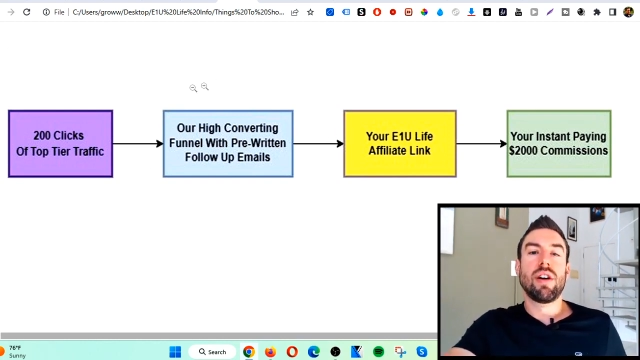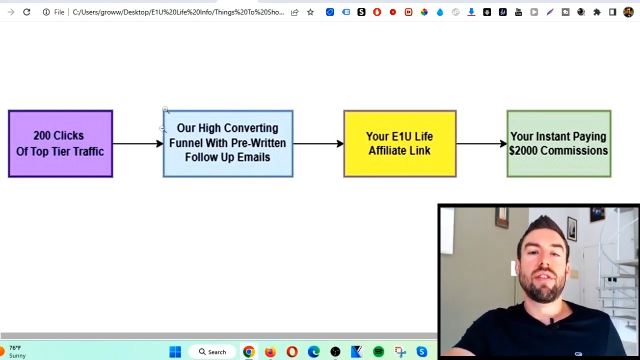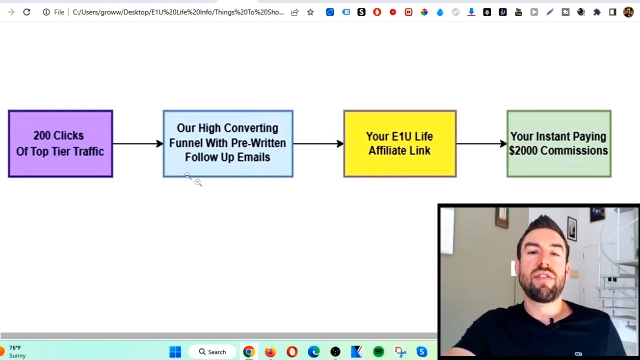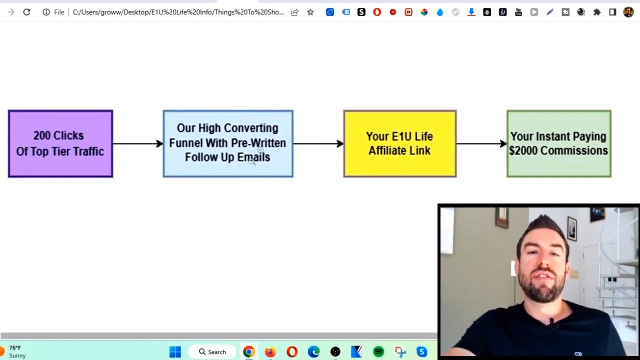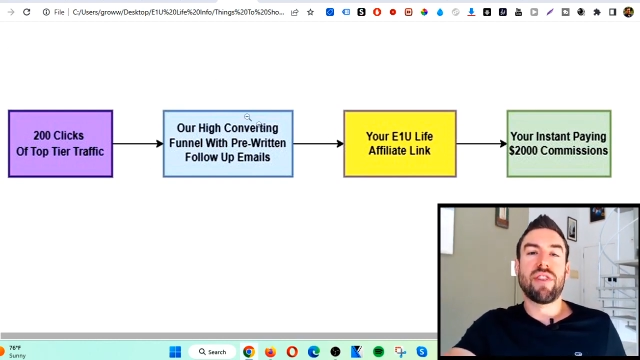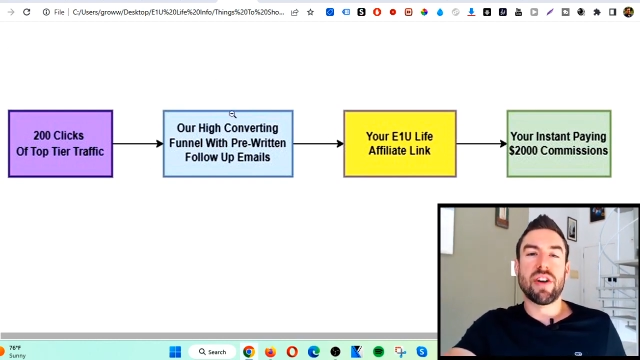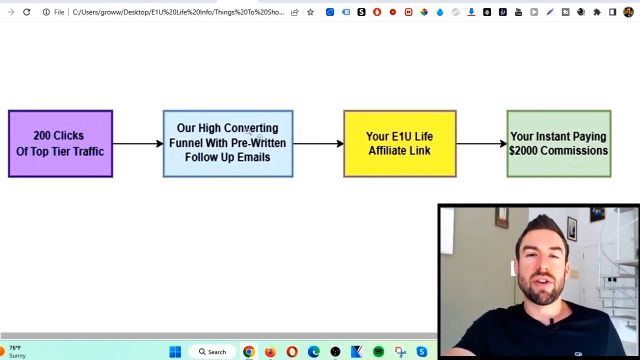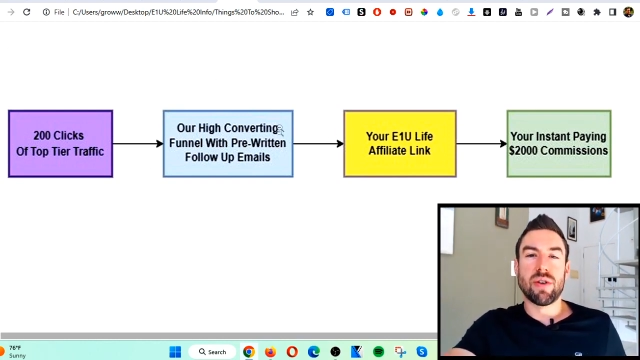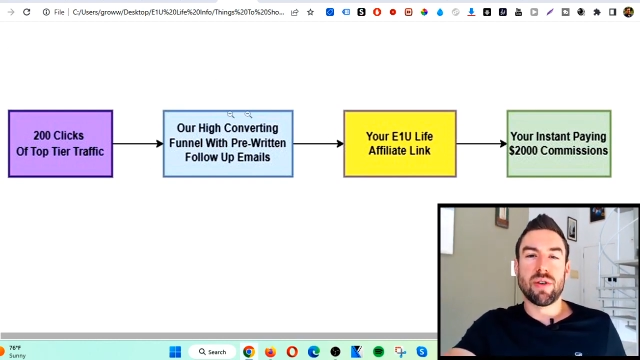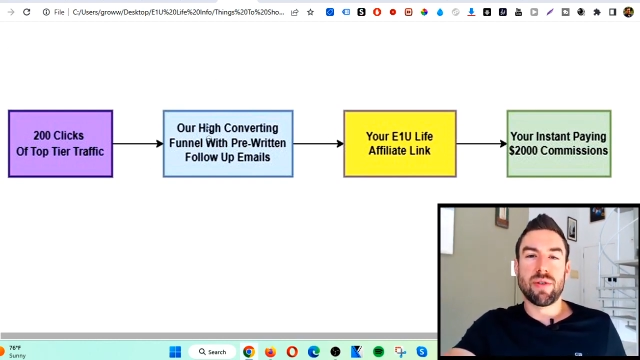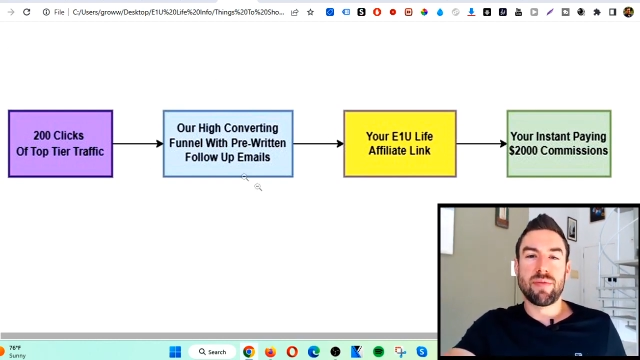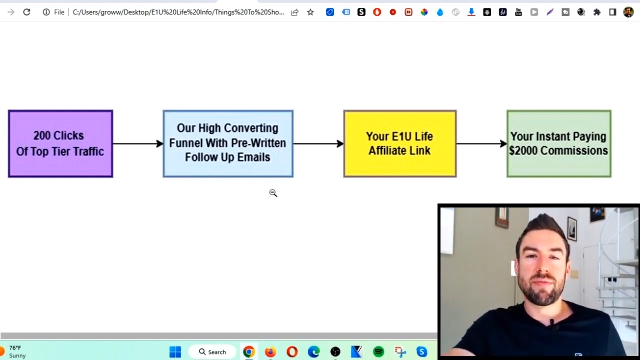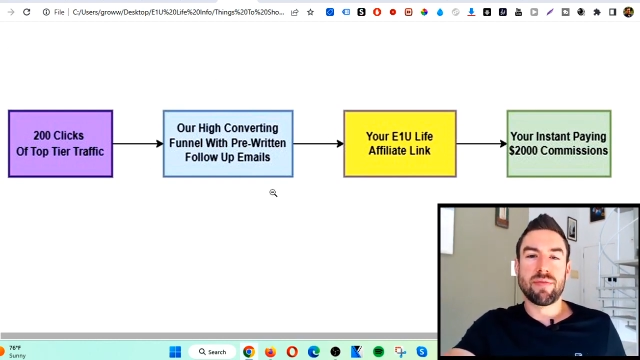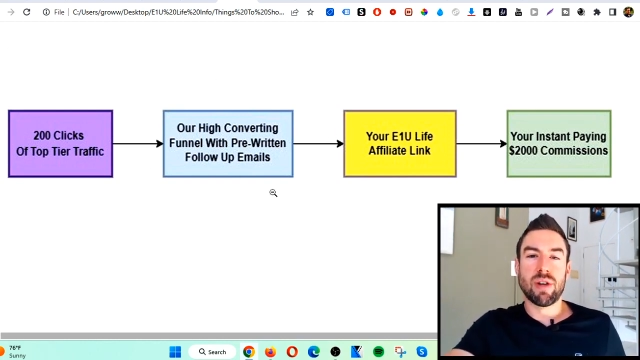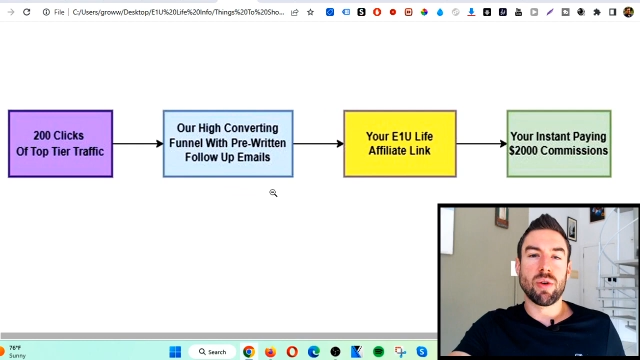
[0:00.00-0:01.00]
funnel.
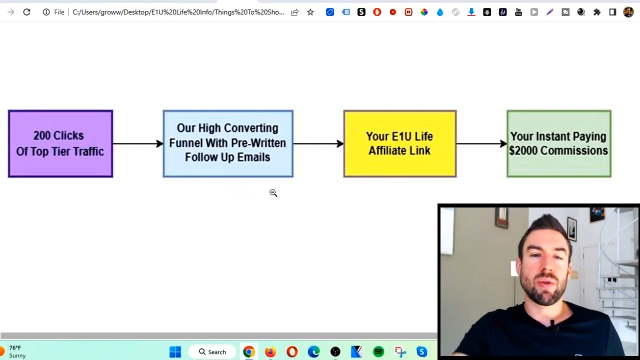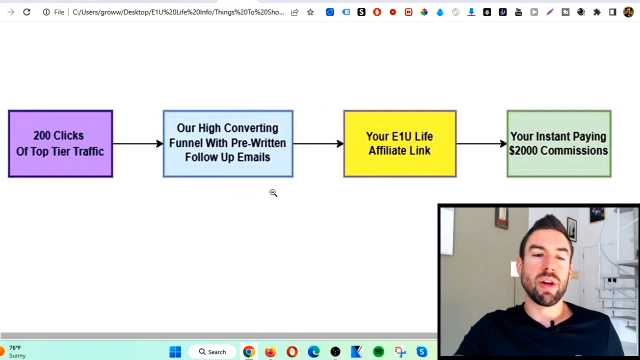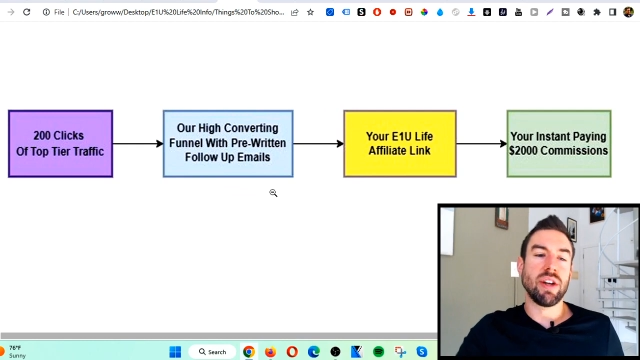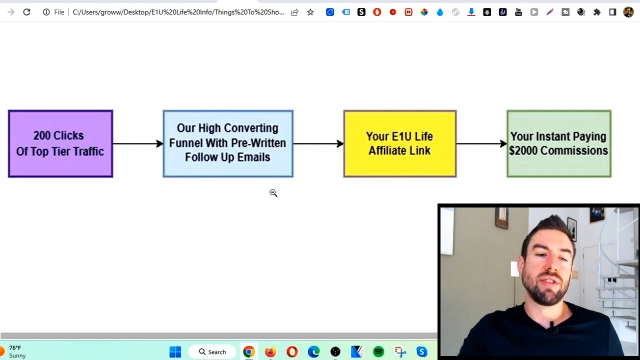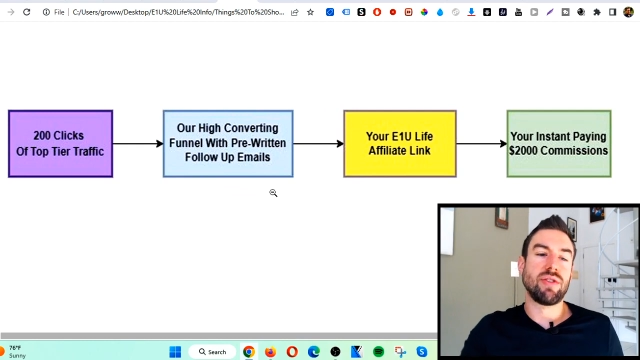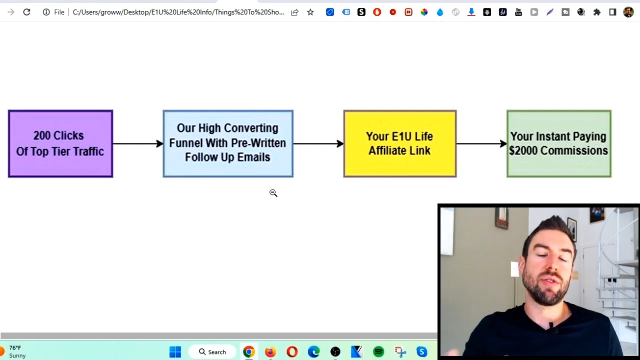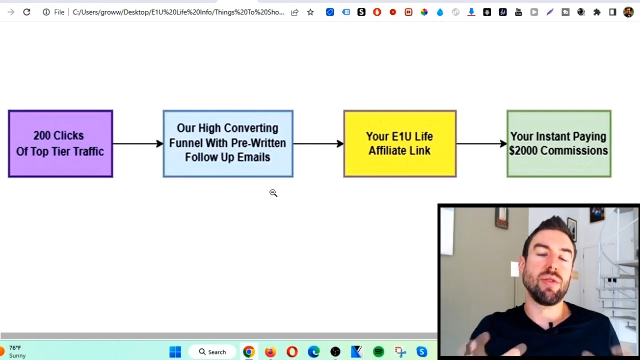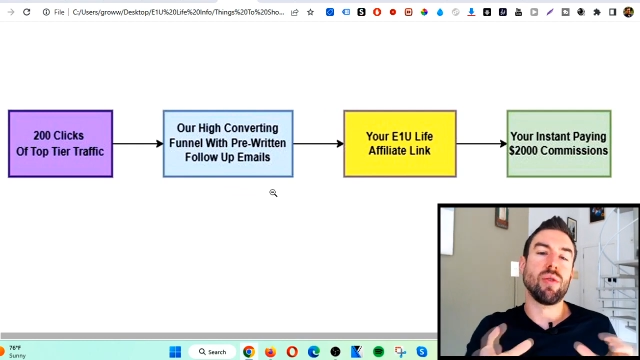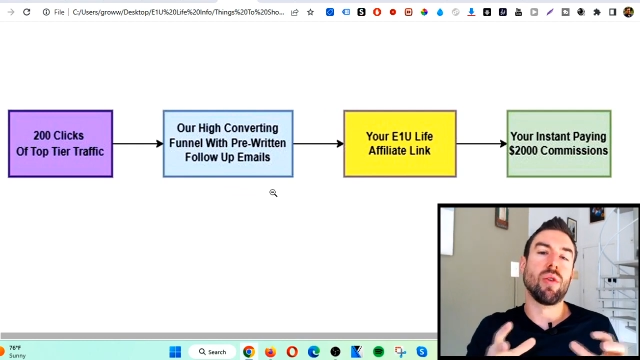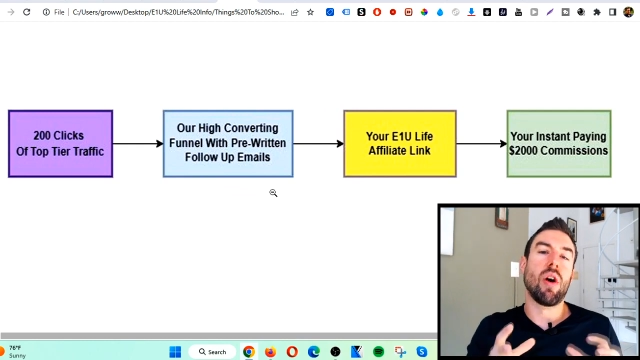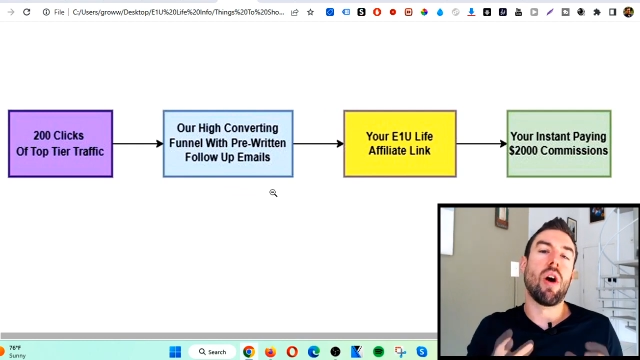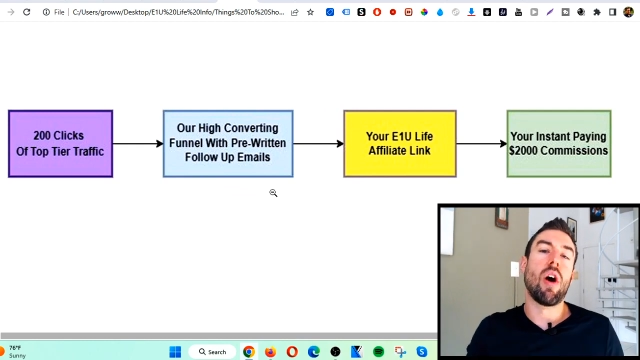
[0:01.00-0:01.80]
Okay, so you'll